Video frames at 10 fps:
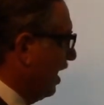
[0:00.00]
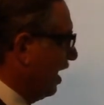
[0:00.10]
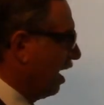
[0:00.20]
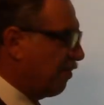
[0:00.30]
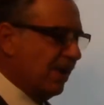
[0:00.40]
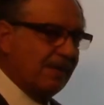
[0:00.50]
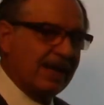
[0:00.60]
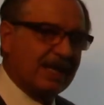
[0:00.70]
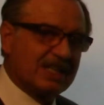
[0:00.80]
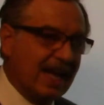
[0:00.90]
appearing
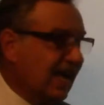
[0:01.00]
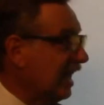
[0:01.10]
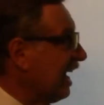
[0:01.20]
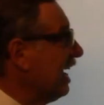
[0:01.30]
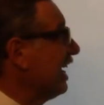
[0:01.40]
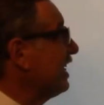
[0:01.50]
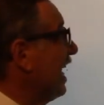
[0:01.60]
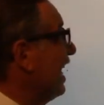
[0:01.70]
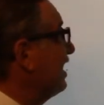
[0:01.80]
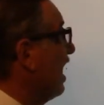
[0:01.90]
exactly
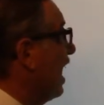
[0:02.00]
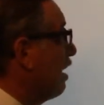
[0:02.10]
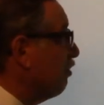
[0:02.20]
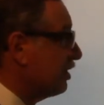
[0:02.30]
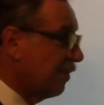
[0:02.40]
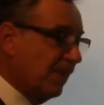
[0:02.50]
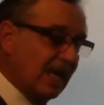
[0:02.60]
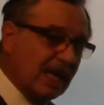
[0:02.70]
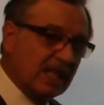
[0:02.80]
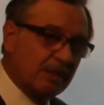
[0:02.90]
10 times
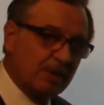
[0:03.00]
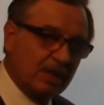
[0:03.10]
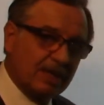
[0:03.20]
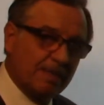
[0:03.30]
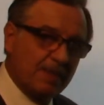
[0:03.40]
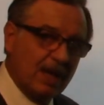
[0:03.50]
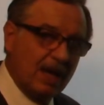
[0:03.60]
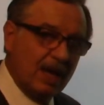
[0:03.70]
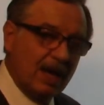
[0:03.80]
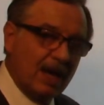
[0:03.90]
in the book,
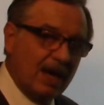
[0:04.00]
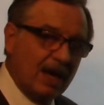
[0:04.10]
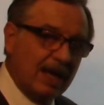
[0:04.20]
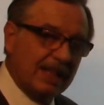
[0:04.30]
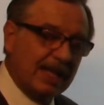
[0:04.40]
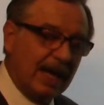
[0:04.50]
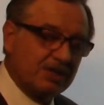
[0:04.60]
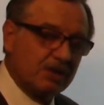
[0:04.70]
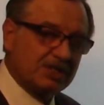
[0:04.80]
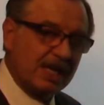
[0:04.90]
in the
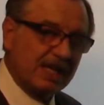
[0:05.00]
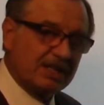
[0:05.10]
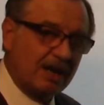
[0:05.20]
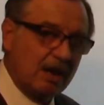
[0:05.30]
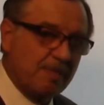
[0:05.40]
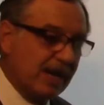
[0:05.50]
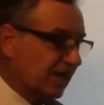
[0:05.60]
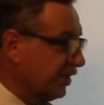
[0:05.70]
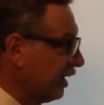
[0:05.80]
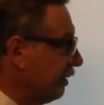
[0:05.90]
entire
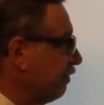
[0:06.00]
Pentateuch.